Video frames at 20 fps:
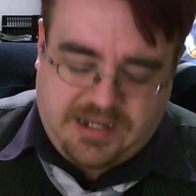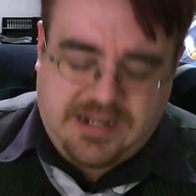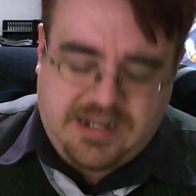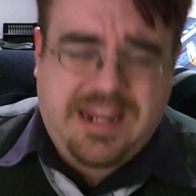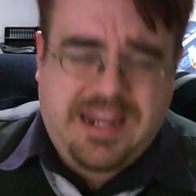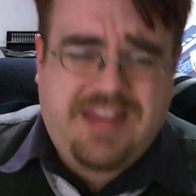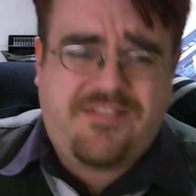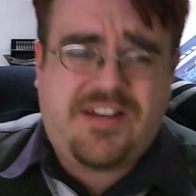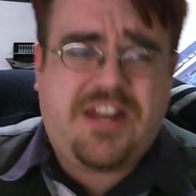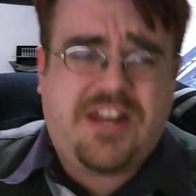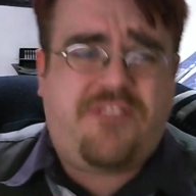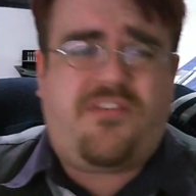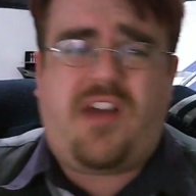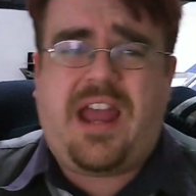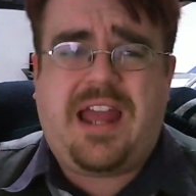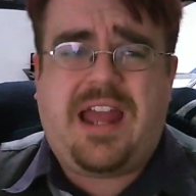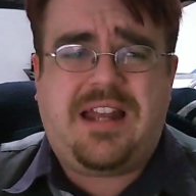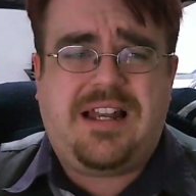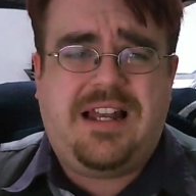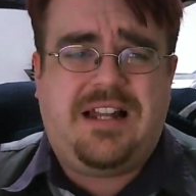And even if
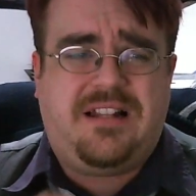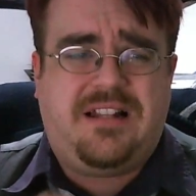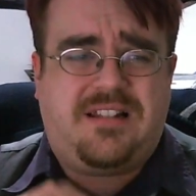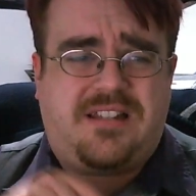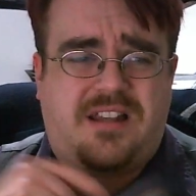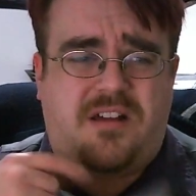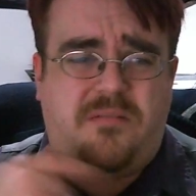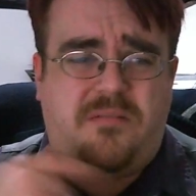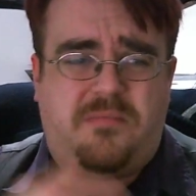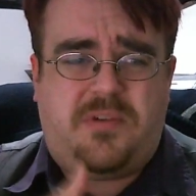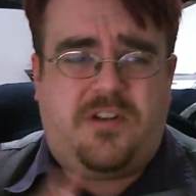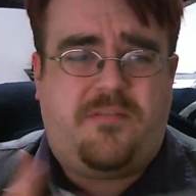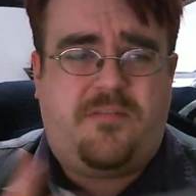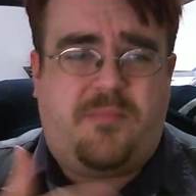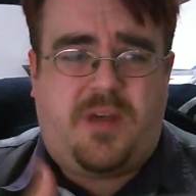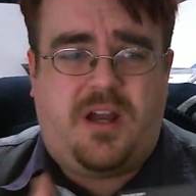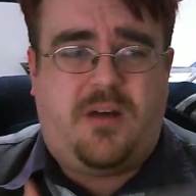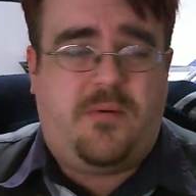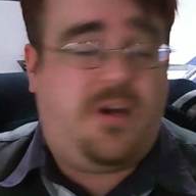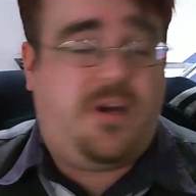I had a little sample of
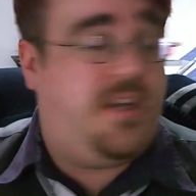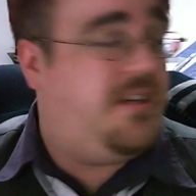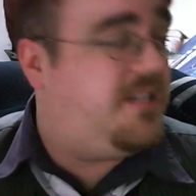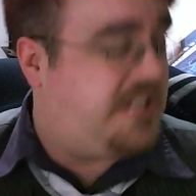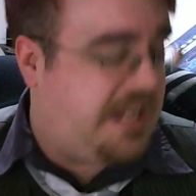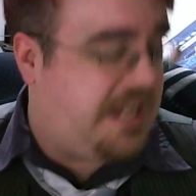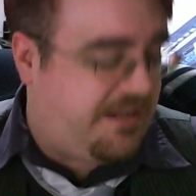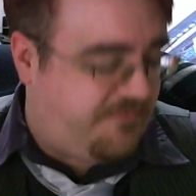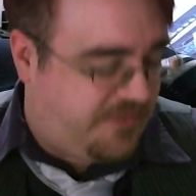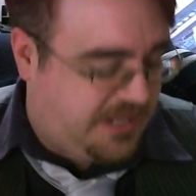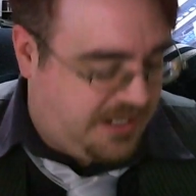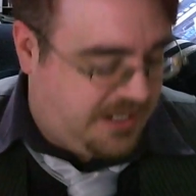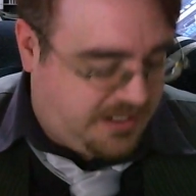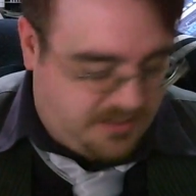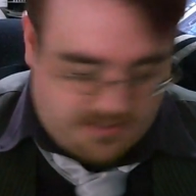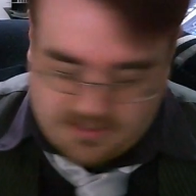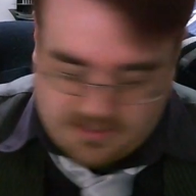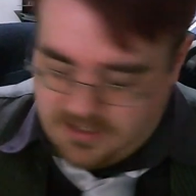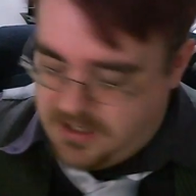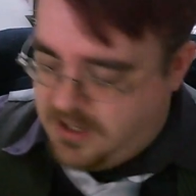my artwork, I used to have
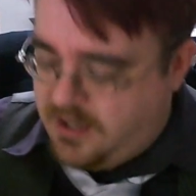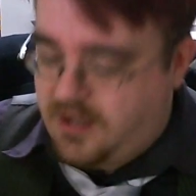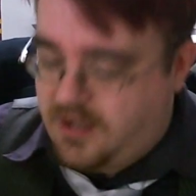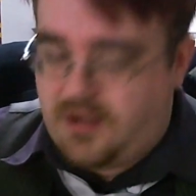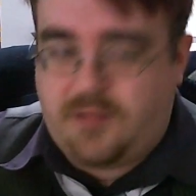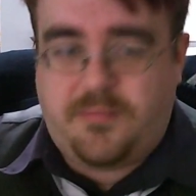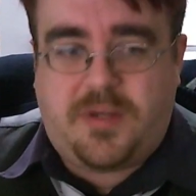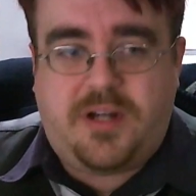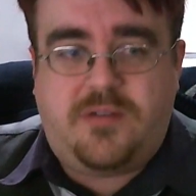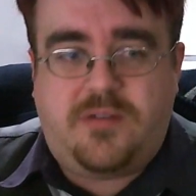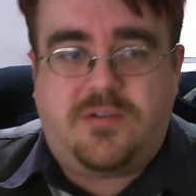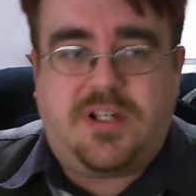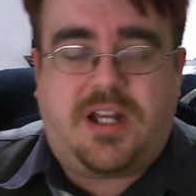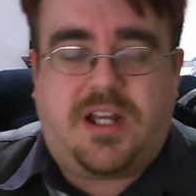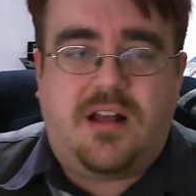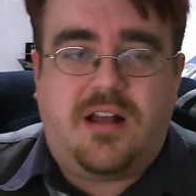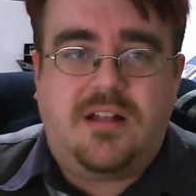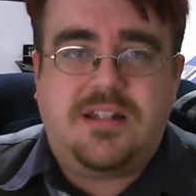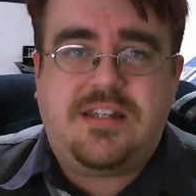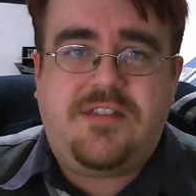that on my older
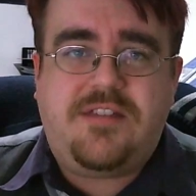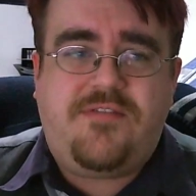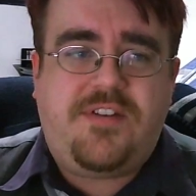cards.